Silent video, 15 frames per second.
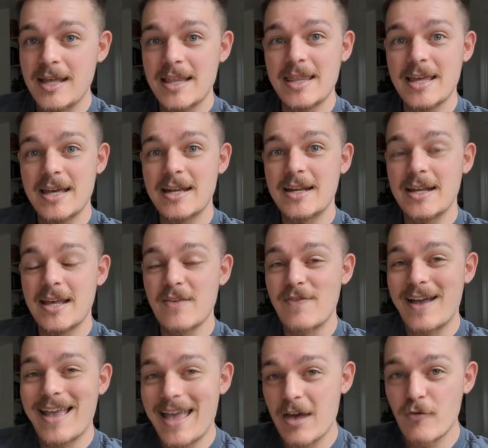then if
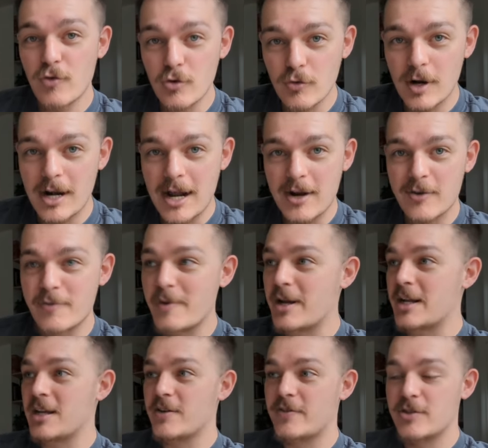I ever run out of
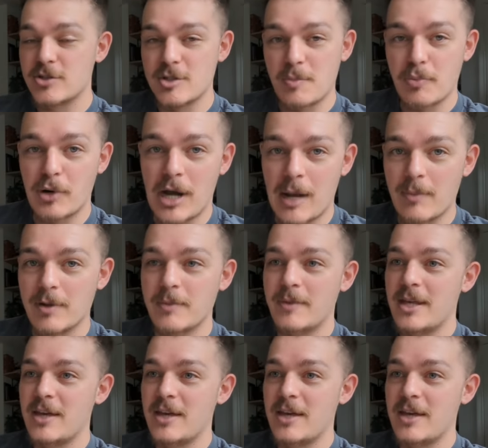money, if there's a problem,